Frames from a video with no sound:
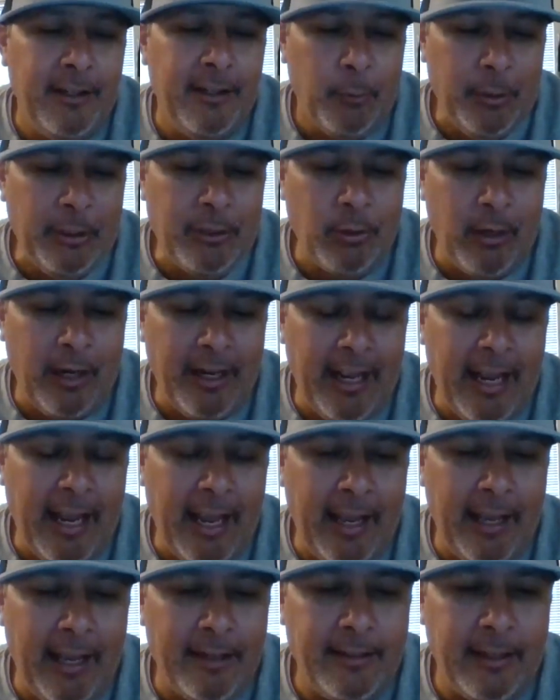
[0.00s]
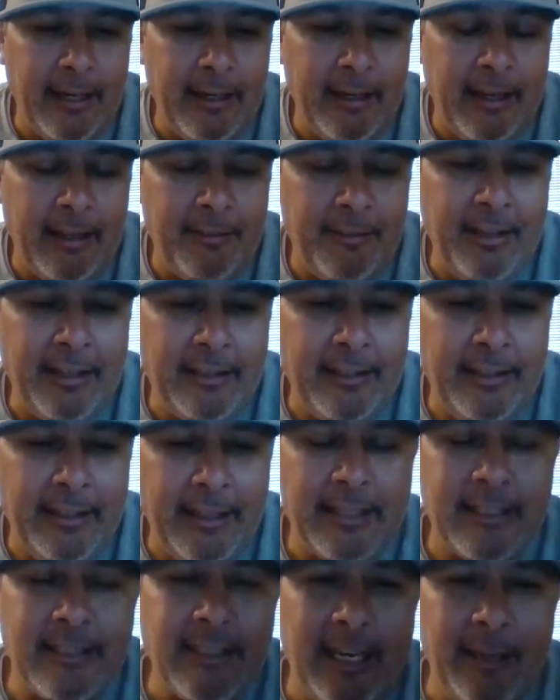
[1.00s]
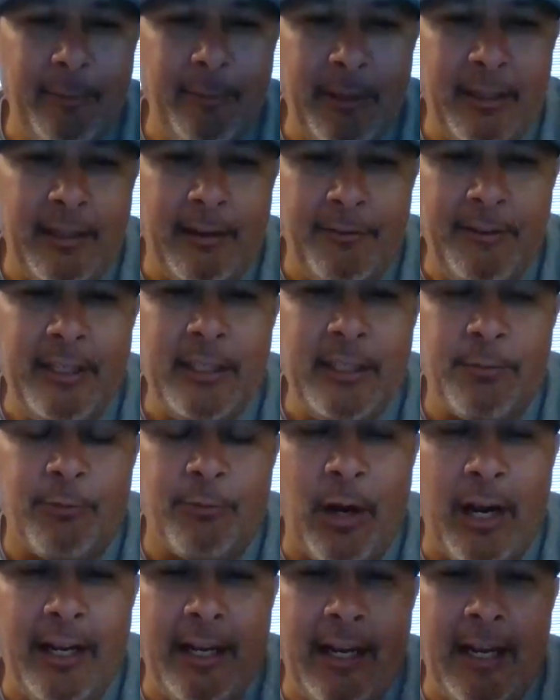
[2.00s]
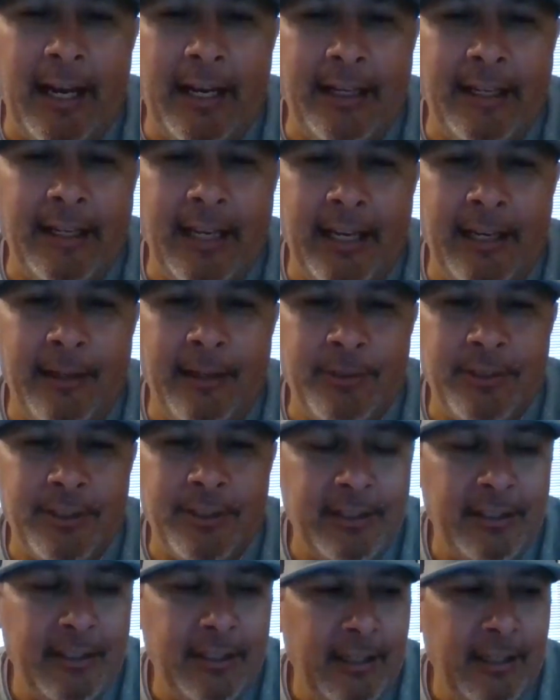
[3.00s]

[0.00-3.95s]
We try to add, I think, to the excitement of these Friday night games.